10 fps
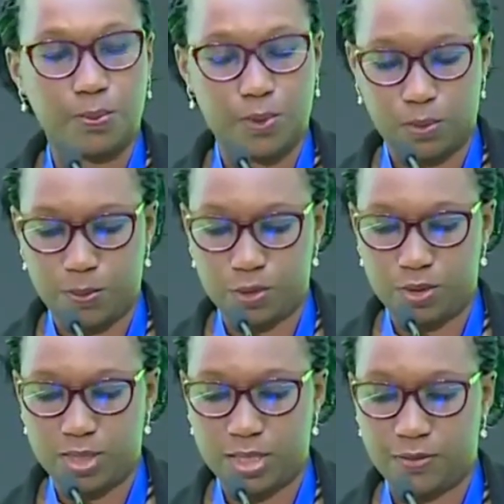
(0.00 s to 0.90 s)

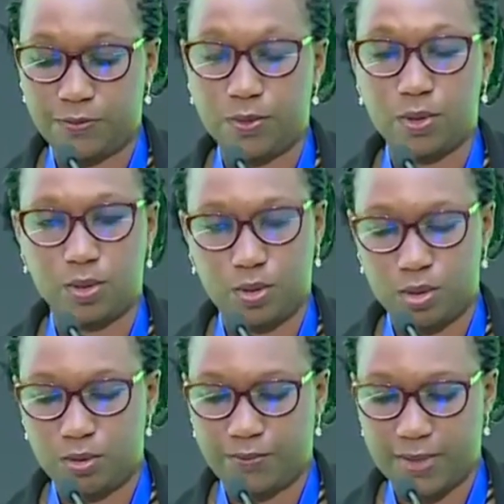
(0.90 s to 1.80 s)
opportunity for all
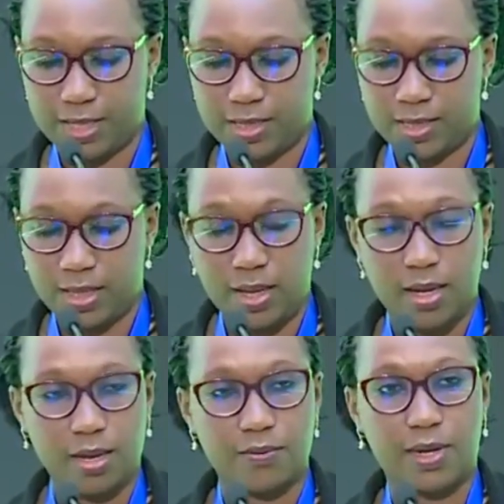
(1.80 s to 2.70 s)
of us
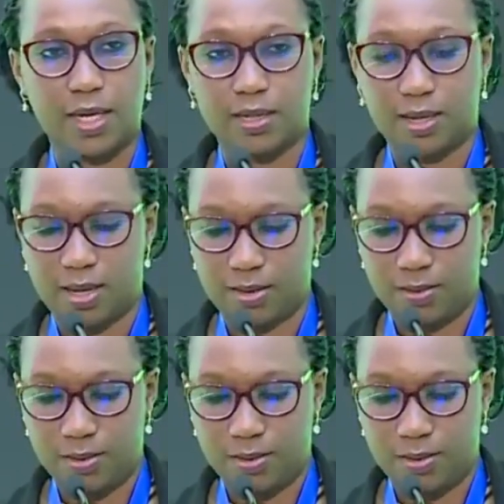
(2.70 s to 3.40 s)
ever and now,